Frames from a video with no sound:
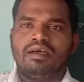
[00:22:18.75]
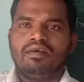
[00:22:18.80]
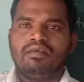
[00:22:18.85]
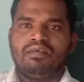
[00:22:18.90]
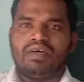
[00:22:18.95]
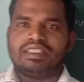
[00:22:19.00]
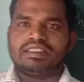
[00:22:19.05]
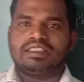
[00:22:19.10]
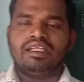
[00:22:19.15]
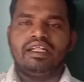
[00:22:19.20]

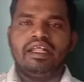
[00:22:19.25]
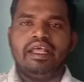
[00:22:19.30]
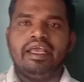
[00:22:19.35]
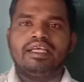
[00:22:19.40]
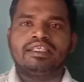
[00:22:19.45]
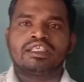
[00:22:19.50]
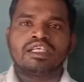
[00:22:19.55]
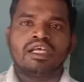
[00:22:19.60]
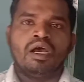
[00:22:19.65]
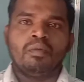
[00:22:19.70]
First
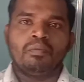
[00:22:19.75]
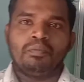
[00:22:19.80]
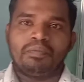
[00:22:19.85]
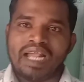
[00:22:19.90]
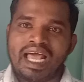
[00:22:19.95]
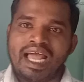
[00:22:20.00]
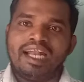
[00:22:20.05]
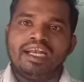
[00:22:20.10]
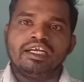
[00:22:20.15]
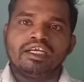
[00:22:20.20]
things,
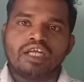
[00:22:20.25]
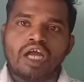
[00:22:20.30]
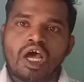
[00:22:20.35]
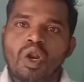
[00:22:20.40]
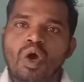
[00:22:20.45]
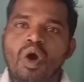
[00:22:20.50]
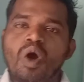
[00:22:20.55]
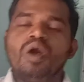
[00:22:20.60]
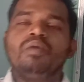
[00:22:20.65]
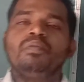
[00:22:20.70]
plant
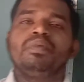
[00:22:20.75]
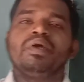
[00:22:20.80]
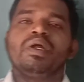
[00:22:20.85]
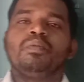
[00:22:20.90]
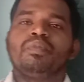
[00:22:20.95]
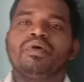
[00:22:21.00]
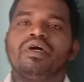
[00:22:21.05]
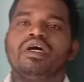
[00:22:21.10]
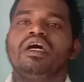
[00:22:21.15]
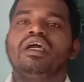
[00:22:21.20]
alone
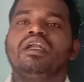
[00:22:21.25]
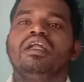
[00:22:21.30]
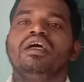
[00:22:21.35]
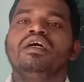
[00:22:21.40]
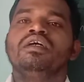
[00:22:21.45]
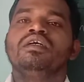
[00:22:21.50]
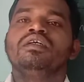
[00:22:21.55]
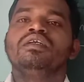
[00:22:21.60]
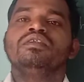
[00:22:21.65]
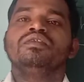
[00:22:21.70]

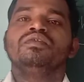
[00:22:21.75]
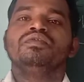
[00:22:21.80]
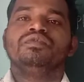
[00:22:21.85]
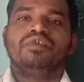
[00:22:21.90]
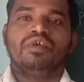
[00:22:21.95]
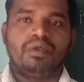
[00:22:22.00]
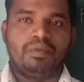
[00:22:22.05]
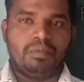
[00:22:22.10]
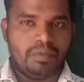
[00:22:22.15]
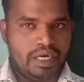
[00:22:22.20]
prepared
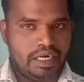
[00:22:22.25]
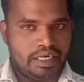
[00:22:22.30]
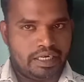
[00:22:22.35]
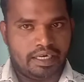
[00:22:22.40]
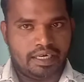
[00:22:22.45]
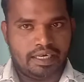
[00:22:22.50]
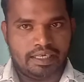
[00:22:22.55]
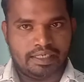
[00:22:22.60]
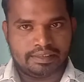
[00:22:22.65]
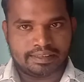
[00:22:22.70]
food
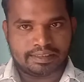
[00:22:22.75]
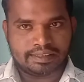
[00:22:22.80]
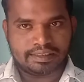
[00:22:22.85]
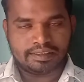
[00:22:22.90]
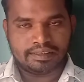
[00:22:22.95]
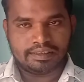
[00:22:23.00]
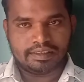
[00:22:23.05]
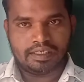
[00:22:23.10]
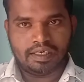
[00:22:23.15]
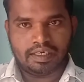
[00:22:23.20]
materials.
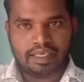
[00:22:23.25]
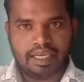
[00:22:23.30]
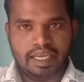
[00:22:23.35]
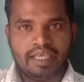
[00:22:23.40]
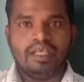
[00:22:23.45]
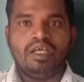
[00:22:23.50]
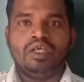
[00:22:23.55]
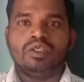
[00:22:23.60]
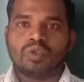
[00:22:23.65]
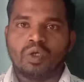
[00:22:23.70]
Okay,
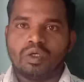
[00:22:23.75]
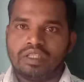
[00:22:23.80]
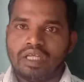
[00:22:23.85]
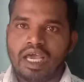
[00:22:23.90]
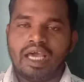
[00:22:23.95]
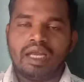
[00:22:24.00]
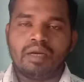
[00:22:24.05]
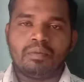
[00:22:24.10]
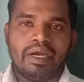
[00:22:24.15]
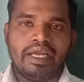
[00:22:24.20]
so
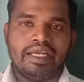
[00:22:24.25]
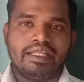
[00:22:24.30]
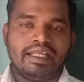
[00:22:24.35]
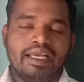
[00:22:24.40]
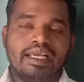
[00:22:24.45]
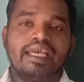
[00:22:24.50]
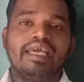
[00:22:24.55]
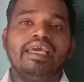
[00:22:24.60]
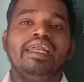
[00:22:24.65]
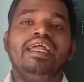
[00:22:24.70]
thereby
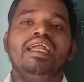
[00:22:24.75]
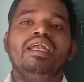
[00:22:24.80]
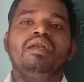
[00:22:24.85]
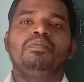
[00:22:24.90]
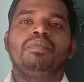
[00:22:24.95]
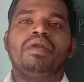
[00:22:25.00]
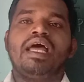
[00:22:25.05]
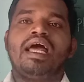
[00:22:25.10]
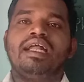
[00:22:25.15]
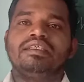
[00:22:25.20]
the green
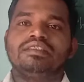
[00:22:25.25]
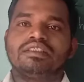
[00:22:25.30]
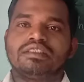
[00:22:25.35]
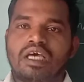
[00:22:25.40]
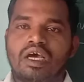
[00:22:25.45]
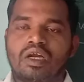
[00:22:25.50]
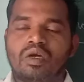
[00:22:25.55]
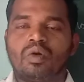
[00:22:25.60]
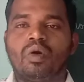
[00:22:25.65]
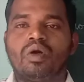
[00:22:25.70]
plants
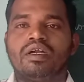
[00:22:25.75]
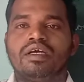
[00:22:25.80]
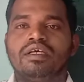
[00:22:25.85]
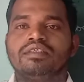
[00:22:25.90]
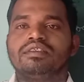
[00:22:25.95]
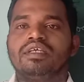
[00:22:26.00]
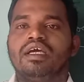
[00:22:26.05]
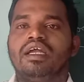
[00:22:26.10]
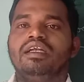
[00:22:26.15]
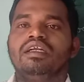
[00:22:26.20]
are known
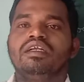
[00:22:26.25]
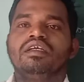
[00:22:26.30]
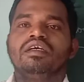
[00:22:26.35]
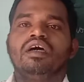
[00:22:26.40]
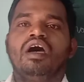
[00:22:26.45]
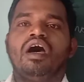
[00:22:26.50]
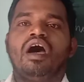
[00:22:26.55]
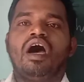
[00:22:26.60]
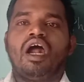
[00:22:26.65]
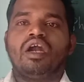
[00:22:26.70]
as an
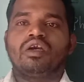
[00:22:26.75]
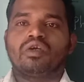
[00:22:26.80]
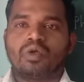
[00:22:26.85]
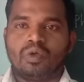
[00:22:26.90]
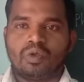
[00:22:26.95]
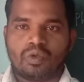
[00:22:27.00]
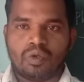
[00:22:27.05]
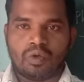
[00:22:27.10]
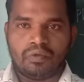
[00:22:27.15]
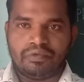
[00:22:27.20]

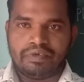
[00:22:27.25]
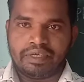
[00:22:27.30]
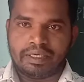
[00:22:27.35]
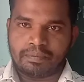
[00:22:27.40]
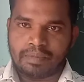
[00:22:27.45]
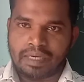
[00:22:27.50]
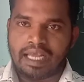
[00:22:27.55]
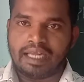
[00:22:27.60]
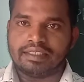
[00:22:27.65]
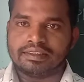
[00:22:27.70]
autotrophic
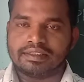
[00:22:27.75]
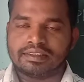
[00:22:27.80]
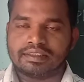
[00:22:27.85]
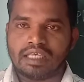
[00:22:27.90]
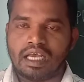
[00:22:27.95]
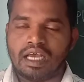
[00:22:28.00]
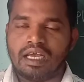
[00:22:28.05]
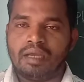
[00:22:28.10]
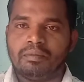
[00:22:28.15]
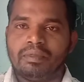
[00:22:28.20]
plants.
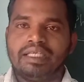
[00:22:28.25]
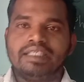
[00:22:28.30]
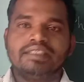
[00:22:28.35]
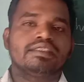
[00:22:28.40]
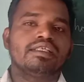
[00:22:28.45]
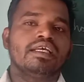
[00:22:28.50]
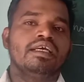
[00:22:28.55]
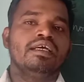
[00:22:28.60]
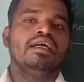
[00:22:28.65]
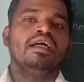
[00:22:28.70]
Means
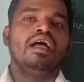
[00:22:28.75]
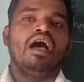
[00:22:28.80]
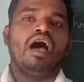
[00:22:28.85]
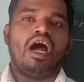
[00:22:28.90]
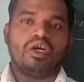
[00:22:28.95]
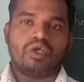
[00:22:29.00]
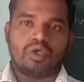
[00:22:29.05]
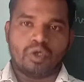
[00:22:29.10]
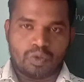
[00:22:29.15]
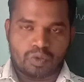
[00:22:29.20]

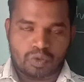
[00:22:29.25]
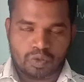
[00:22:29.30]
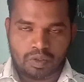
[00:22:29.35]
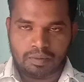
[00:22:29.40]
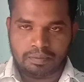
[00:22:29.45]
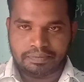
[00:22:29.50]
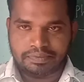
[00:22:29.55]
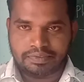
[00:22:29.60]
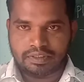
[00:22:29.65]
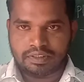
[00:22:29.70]

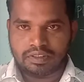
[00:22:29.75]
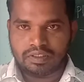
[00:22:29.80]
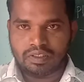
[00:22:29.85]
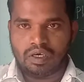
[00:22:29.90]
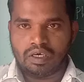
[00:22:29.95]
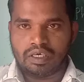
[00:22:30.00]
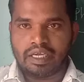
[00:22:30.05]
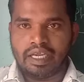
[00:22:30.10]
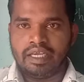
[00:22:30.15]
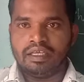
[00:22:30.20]
autotrophs.
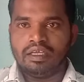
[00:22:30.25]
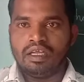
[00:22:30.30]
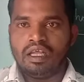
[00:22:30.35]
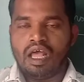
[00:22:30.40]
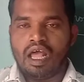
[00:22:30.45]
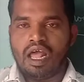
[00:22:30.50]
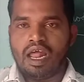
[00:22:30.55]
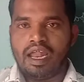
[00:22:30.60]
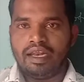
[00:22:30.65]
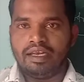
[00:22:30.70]
Okay,
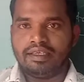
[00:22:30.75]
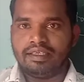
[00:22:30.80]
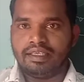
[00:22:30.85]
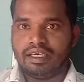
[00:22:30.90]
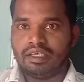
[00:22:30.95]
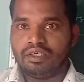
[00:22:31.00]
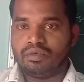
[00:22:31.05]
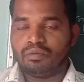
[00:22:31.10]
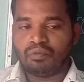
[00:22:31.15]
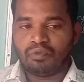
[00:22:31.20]
and
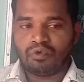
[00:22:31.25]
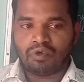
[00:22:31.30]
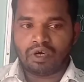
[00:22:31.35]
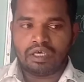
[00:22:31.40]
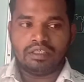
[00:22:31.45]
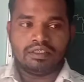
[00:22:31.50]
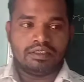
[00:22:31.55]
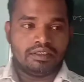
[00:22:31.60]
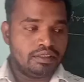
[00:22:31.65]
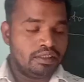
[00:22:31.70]

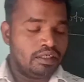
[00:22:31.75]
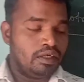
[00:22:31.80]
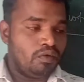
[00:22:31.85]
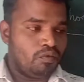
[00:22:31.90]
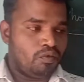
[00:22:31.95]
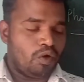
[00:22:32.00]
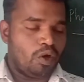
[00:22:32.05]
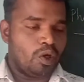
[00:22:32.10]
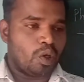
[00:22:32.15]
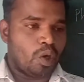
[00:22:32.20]

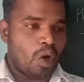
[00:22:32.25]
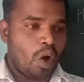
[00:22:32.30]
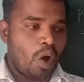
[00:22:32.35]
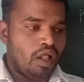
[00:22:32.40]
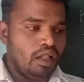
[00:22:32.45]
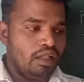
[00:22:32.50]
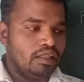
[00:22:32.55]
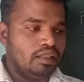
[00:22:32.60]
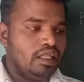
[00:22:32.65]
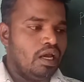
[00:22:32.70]
for
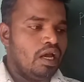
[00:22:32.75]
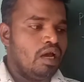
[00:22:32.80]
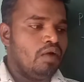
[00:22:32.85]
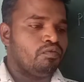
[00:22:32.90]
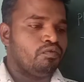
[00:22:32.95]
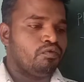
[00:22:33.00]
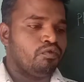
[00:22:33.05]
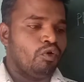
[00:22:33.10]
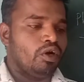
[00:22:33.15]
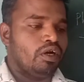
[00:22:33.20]
all
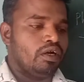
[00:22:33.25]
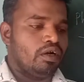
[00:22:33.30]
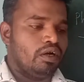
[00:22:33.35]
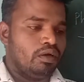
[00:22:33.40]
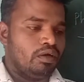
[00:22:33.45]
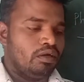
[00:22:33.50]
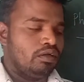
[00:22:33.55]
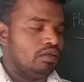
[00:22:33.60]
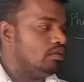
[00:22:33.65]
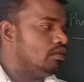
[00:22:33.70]
the food
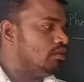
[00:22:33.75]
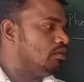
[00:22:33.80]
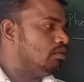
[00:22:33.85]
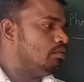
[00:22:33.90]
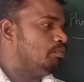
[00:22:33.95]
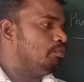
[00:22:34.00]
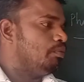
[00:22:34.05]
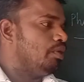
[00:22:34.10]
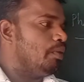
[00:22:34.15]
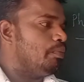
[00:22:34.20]

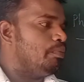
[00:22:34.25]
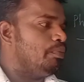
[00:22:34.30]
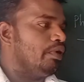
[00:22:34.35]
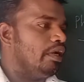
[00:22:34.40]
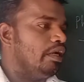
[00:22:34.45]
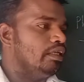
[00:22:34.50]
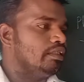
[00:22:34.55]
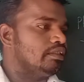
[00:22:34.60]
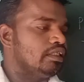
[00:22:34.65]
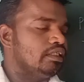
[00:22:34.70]

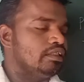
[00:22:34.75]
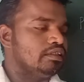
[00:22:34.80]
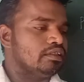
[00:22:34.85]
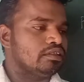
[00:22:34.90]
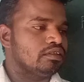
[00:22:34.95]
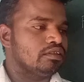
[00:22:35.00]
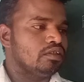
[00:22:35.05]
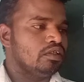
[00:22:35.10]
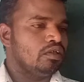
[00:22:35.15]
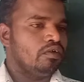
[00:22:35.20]

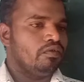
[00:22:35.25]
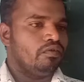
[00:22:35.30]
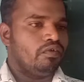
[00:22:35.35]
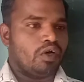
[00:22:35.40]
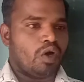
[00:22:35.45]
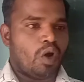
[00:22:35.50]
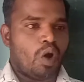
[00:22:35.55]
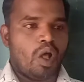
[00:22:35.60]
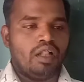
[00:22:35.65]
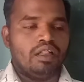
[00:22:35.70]
preparations, for
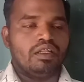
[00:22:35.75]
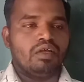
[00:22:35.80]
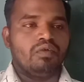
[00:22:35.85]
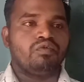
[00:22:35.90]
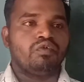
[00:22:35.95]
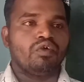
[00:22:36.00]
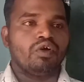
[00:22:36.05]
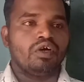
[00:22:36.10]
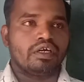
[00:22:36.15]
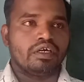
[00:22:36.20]
all the
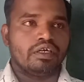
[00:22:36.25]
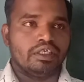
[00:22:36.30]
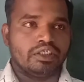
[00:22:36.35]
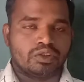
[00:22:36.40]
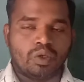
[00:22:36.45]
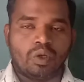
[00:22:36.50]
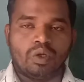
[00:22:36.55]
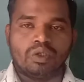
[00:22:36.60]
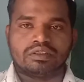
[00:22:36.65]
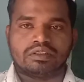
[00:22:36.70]
food
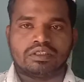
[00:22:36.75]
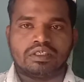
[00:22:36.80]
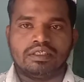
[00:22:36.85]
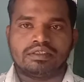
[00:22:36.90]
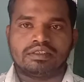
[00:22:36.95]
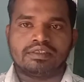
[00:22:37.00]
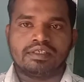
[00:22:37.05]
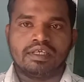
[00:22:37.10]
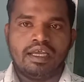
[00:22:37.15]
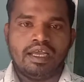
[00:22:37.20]

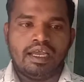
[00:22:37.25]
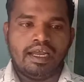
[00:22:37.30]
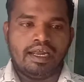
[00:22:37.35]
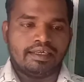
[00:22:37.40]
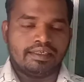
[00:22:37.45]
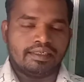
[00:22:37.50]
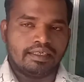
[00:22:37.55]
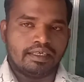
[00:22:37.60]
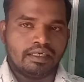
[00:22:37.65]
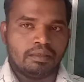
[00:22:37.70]
resources,
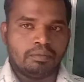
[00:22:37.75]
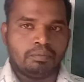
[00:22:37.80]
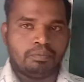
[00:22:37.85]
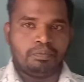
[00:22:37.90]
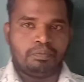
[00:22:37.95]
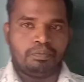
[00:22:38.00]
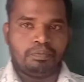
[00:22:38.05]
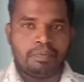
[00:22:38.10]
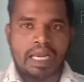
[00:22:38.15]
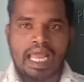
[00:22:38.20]
and the
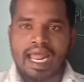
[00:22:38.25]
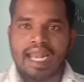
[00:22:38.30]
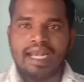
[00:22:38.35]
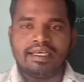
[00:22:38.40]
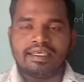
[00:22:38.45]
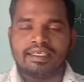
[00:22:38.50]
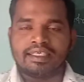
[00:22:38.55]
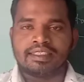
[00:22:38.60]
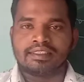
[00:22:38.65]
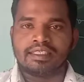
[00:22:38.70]

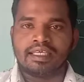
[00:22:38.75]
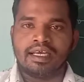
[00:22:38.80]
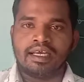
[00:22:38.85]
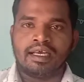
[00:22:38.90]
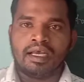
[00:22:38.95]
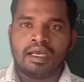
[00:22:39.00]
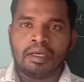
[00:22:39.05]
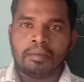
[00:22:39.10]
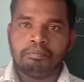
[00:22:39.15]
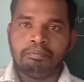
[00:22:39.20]
plant is
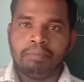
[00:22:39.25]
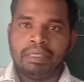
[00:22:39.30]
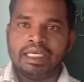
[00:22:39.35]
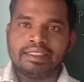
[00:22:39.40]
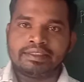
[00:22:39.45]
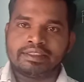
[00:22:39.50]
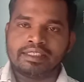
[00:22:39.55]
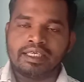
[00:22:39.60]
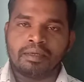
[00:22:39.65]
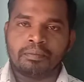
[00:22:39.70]
the
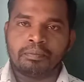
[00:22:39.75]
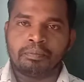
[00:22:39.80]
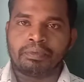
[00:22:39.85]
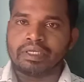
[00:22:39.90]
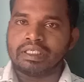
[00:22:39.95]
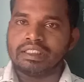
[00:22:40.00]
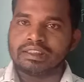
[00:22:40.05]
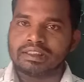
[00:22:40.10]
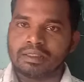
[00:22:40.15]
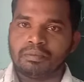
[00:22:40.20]
basic
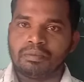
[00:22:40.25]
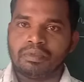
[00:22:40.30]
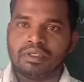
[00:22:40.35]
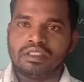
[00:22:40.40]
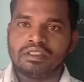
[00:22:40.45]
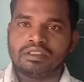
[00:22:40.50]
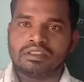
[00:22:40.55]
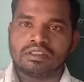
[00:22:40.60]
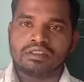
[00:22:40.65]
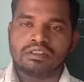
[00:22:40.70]

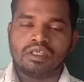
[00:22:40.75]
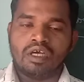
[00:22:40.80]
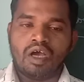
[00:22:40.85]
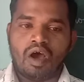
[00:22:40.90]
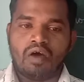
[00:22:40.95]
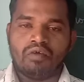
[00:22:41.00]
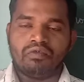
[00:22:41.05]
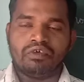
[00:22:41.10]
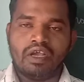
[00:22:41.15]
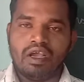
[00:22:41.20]
principles
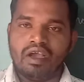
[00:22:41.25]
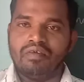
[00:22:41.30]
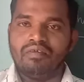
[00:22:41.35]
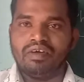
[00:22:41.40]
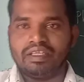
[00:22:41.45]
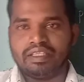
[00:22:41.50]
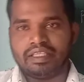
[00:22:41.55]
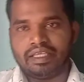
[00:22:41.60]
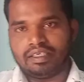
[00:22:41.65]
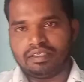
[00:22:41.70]
of
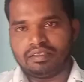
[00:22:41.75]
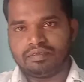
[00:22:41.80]
everything.